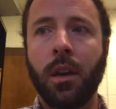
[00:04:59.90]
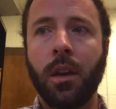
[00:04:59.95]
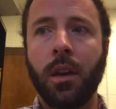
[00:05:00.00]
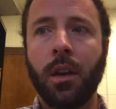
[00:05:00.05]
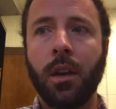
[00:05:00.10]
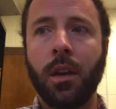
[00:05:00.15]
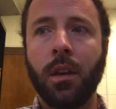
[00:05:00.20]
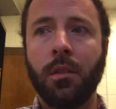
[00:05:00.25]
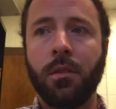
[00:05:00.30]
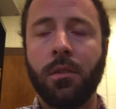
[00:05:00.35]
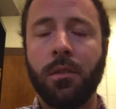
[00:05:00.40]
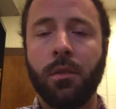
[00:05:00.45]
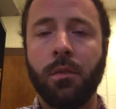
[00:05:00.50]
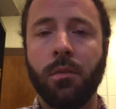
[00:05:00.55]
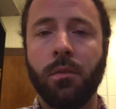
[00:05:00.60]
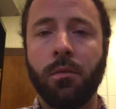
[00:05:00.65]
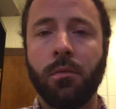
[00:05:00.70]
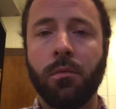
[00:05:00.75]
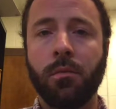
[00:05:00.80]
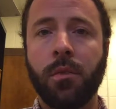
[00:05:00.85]

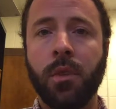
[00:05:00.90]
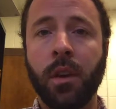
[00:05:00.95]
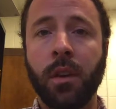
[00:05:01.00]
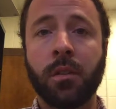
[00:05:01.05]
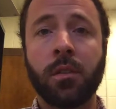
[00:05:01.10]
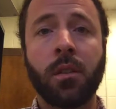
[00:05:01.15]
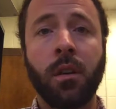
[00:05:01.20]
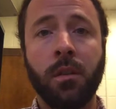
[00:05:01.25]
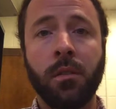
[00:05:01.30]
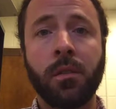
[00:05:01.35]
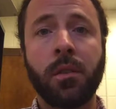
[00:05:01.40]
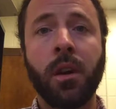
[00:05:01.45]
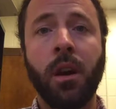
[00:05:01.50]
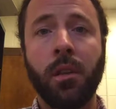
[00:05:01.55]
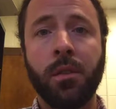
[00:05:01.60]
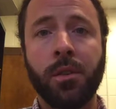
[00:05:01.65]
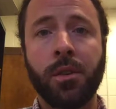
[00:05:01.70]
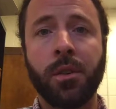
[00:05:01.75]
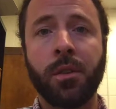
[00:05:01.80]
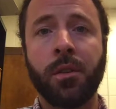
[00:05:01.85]
into things called
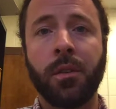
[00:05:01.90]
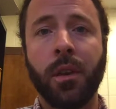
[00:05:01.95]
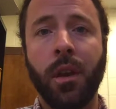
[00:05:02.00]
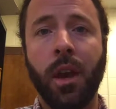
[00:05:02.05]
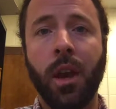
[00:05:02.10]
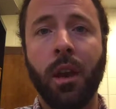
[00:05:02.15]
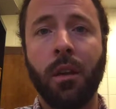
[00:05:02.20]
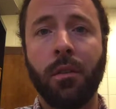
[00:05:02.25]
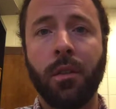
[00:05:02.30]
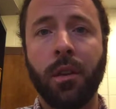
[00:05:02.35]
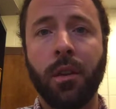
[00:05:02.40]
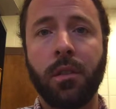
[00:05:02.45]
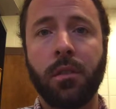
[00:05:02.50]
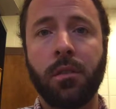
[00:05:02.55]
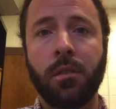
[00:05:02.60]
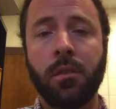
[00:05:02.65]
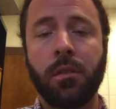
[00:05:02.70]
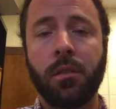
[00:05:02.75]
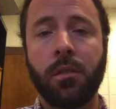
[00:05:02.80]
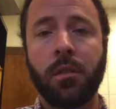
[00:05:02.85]
culture
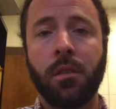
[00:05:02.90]
areas.